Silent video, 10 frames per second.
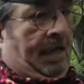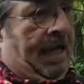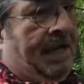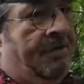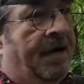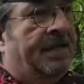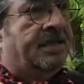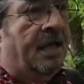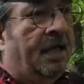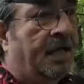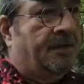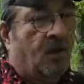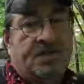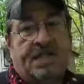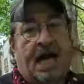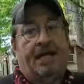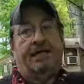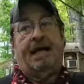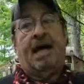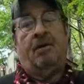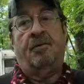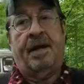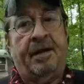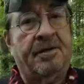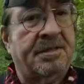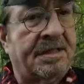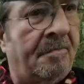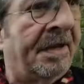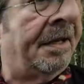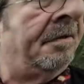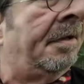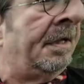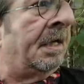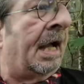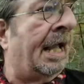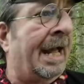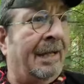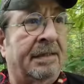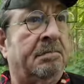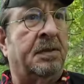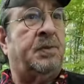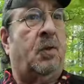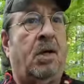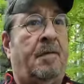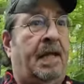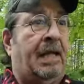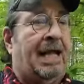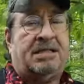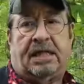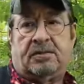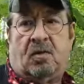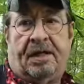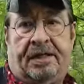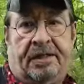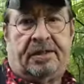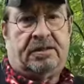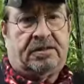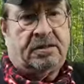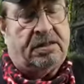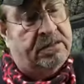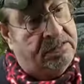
anyways, those Scotty downriggers, I mean, I had them before, and they last like 20 years. So,